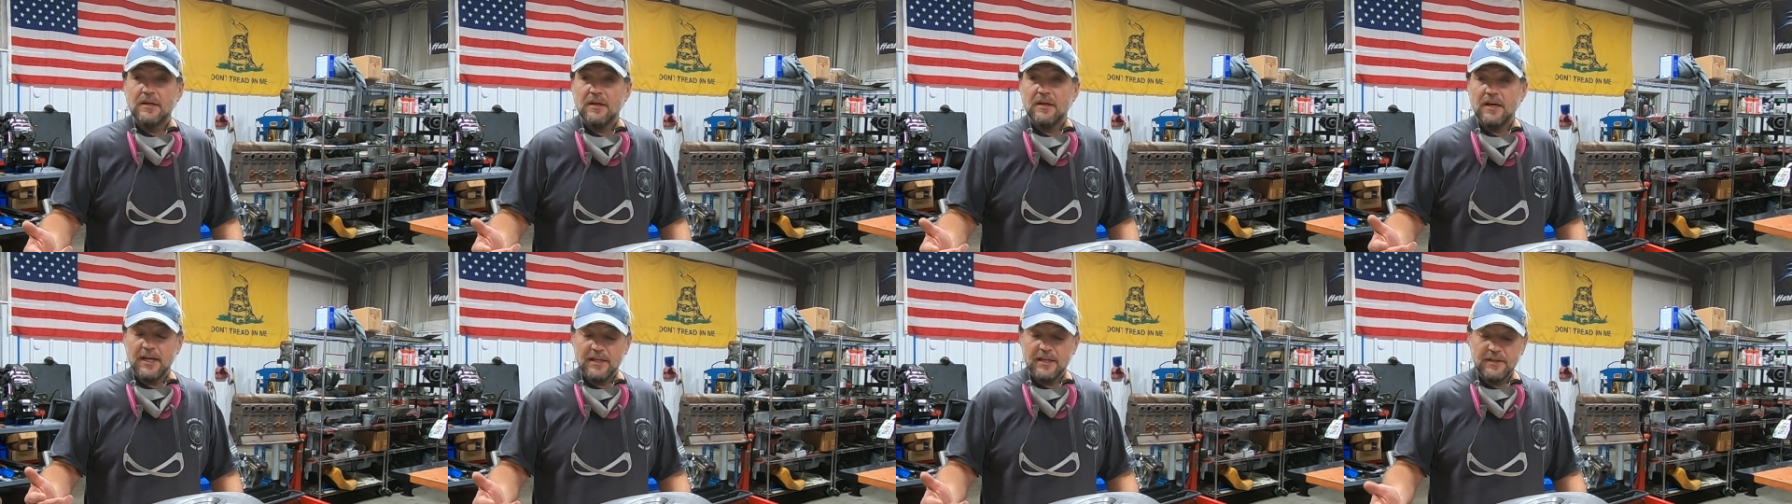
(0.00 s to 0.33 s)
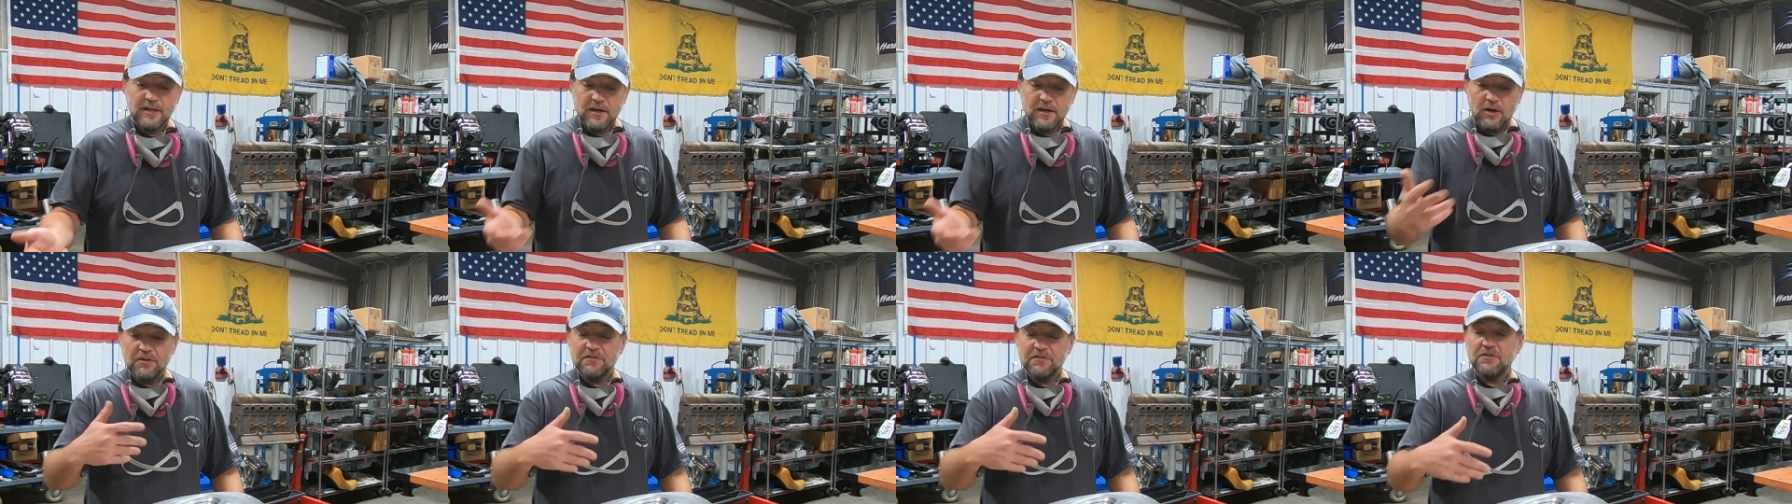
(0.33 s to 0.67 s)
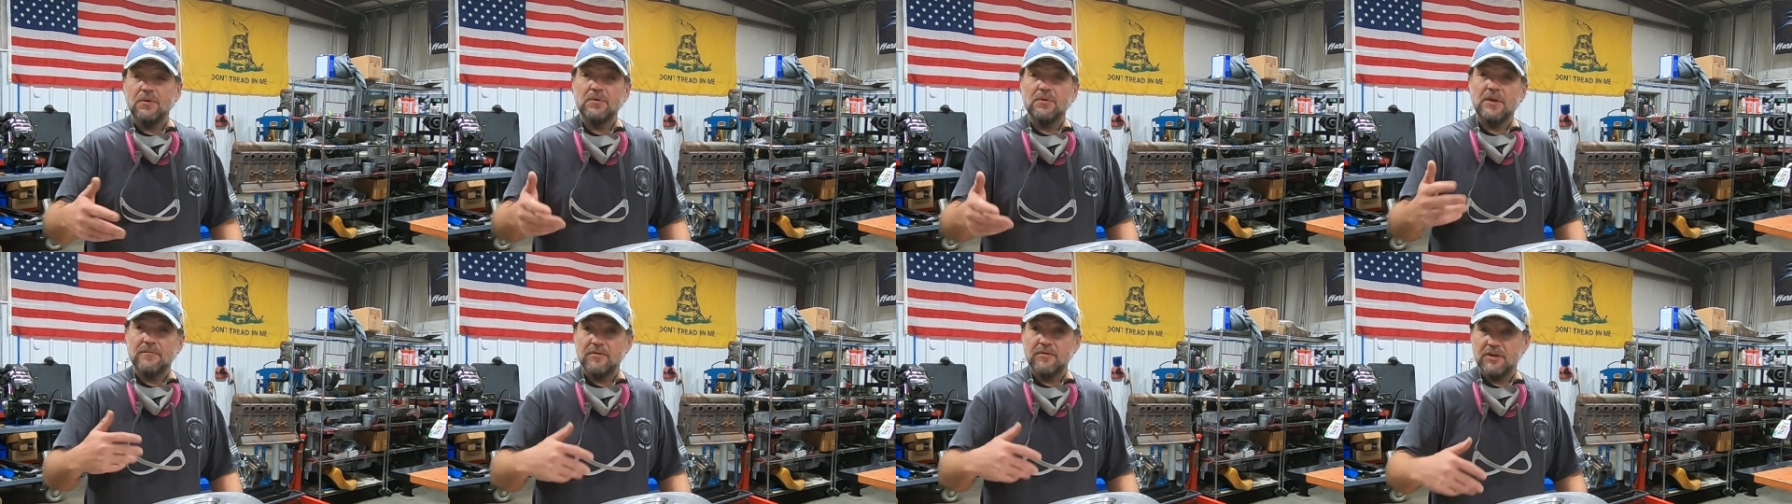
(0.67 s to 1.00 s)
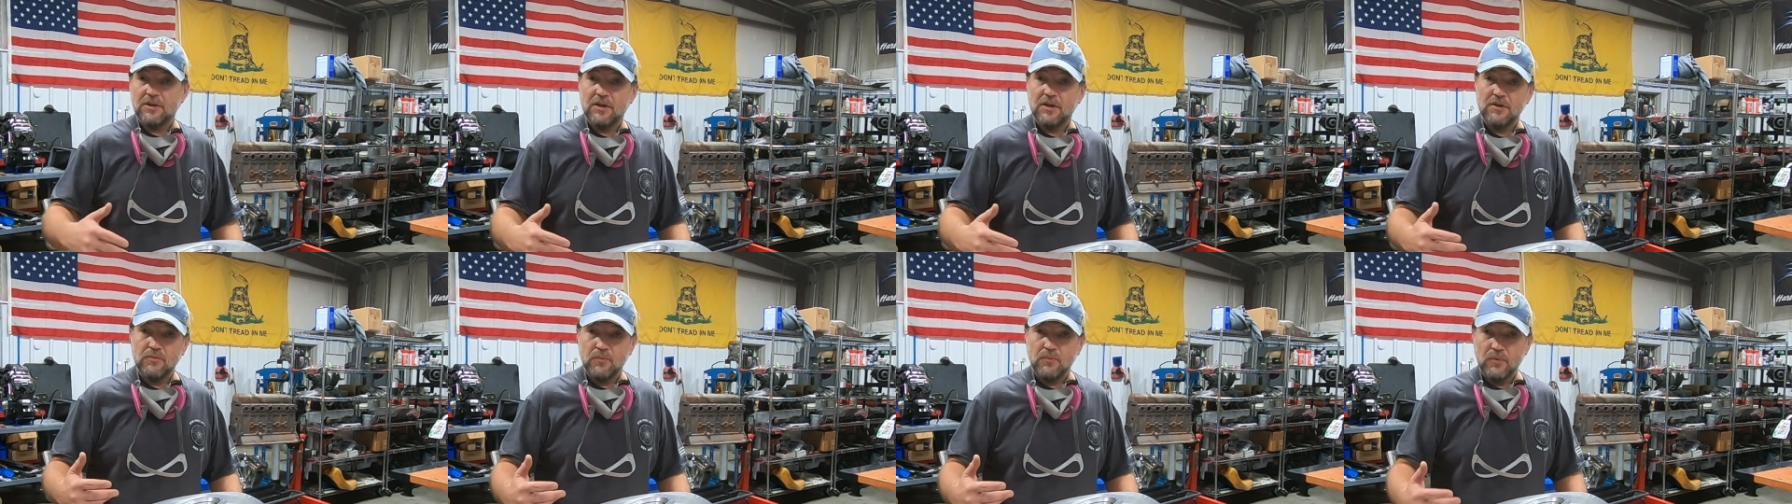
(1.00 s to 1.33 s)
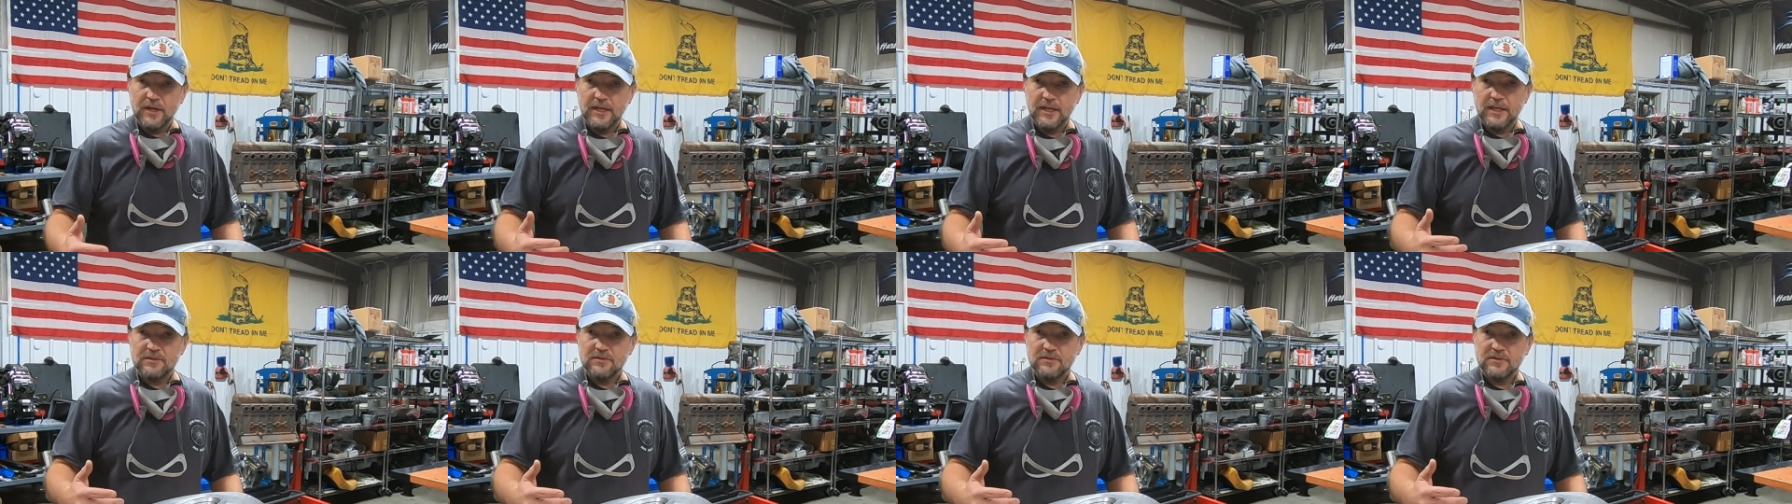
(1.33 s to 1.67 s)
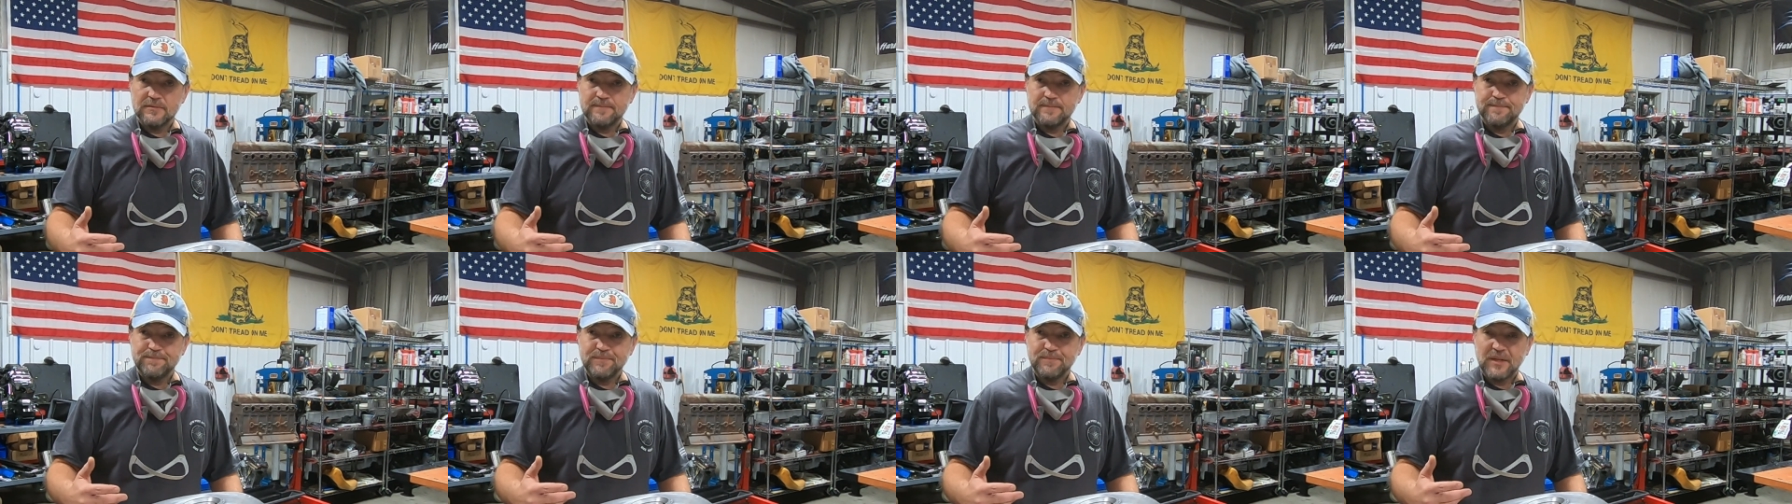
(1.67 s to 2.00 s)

and then also give it a good rinse.